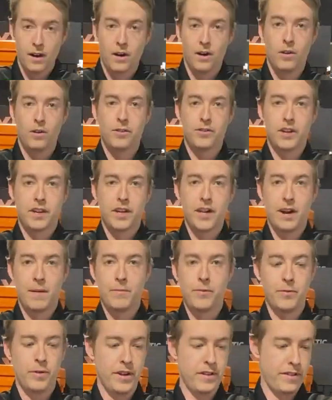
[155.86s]
Also
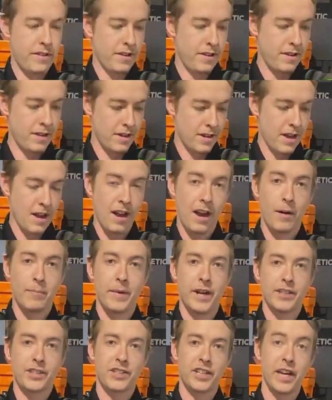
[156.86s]
comes with a
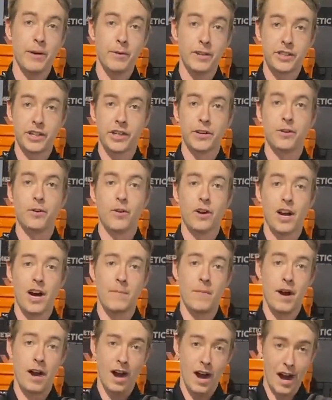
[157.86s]
mesh sheet, which you can hook
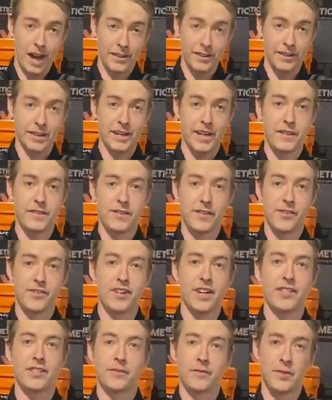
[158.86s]
up underneath the
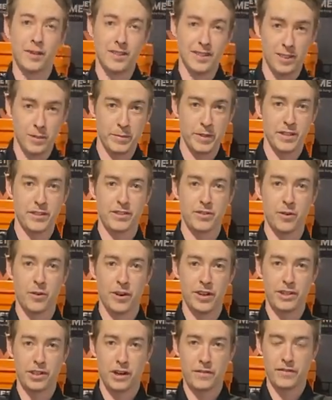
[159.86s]
stretcher for a little bit of
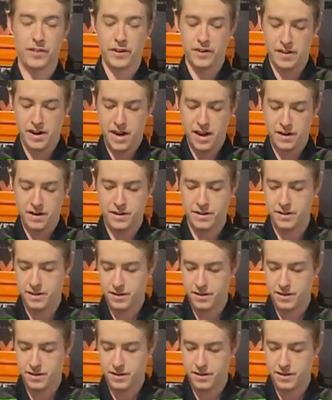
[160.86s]
storage off the ground.